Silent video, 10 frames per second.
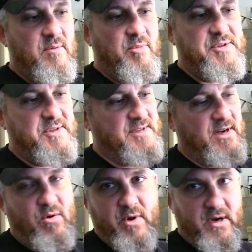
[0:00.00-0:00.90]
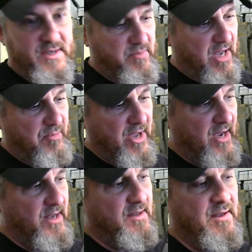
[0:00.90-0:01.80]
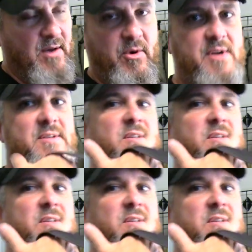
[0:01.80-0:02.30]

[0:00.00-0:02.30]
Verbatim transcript: Then since I don't wear it as a backpack, I wear it as